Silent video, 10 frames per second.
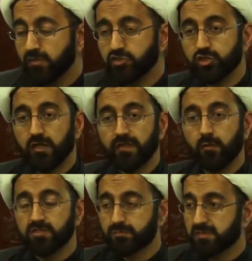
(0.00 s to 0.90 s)
which there
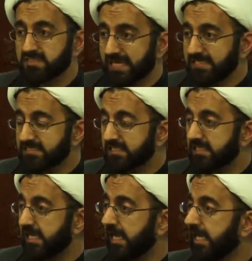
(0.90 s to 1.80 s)
was
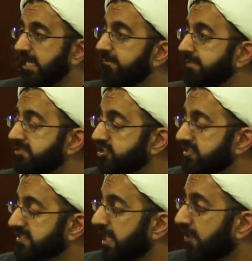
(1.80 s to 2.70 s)
presented
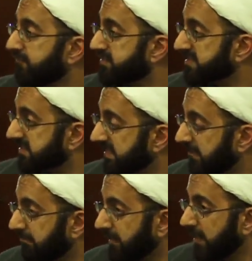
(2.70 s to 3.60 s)
images of
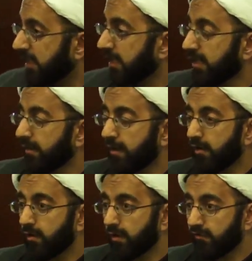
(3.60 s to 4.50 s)
slim
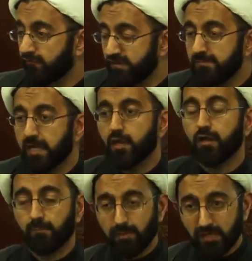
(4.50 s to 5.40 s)

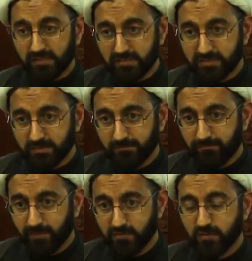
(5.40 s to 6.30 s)
female bodies.
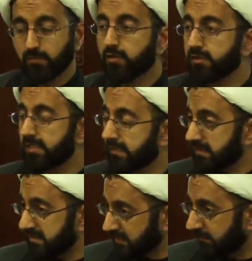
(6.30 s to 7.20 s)
So they were looking at
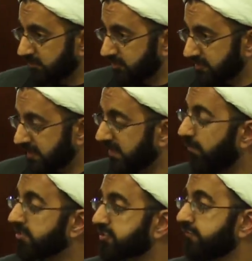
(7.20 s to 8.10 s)
these images and they
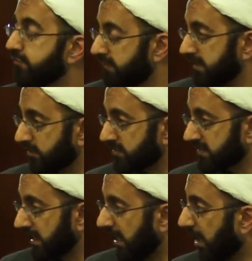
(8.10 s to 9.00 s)
watched a few
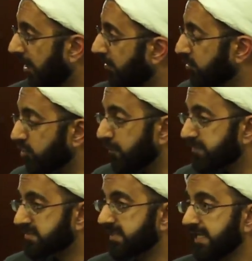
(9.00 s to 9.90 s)
videos. Other
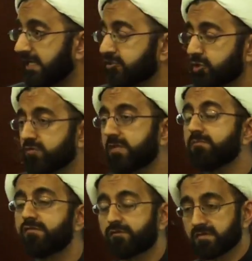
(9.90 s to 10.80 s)
groups, they showed them
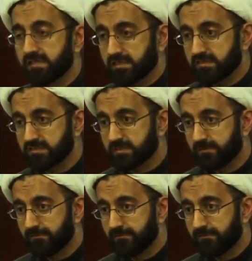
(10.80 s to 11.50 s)
different things.